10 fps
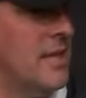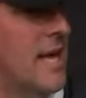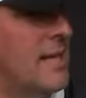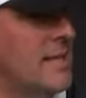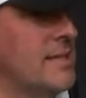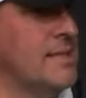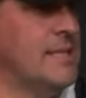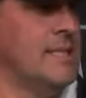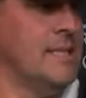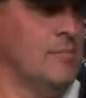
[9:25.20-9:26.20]
a lot of
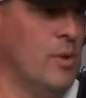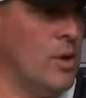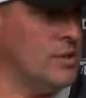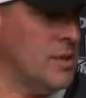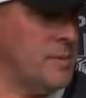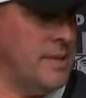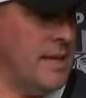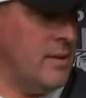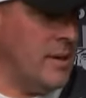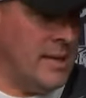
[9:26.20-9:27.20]
balls up in the
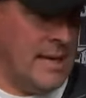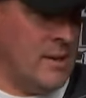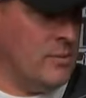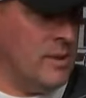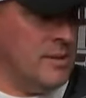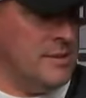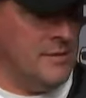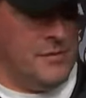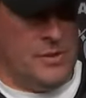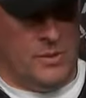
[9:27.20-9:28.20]
air right now
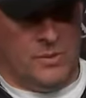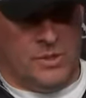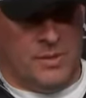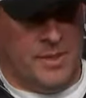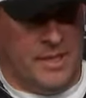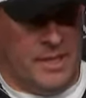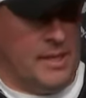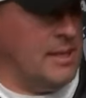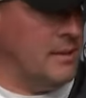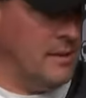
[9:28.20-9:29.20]
relative to Jimmy
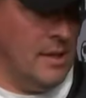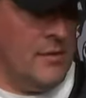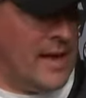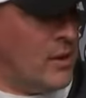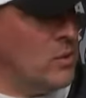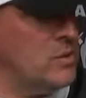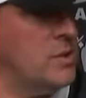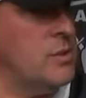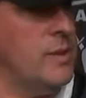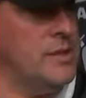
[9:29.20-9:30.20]
and, you know, that whole
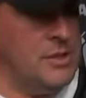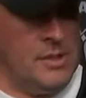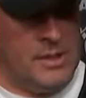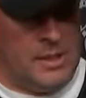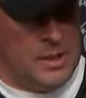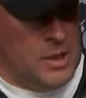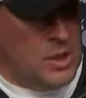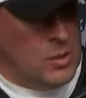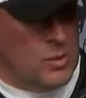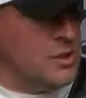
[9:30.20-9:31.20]
situation. And
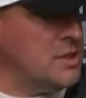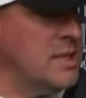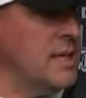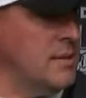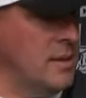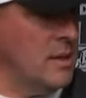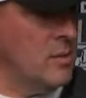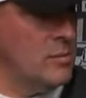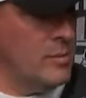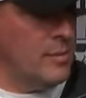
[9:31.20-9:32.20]
we'll just see, you
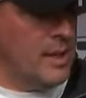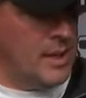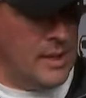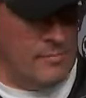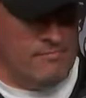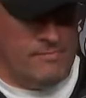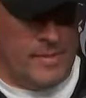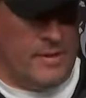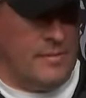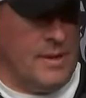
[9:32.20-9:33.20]
know,
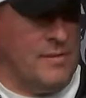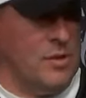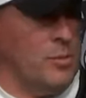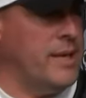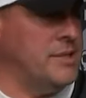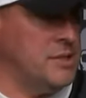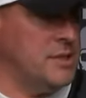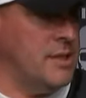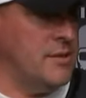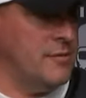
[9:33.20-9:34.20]
have a little
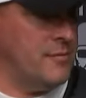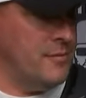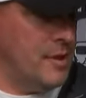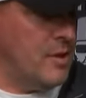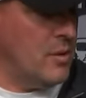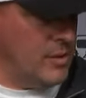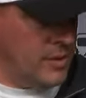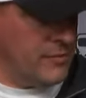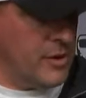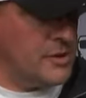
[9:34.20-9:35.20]
patience here, you
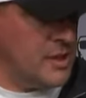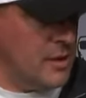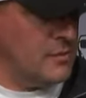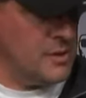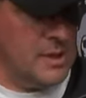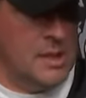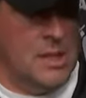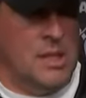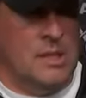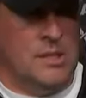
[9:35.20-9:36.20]
know, for ourselves and
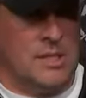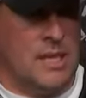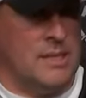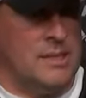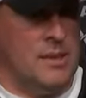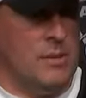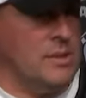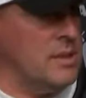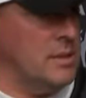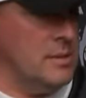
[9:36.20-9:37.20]
just kind of see what
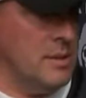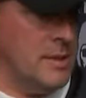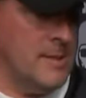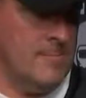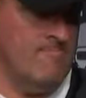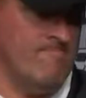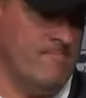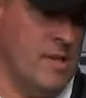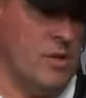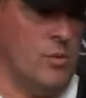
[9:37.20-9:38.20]
the,
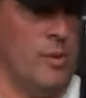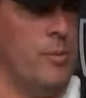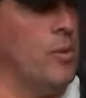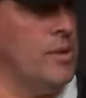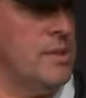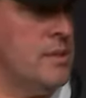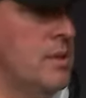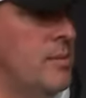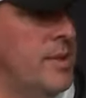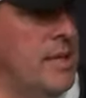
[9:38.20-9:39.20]
you know, the report is
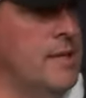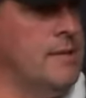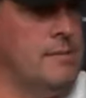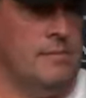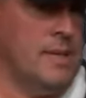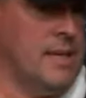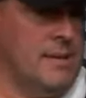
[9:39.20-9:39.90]
going to be. And,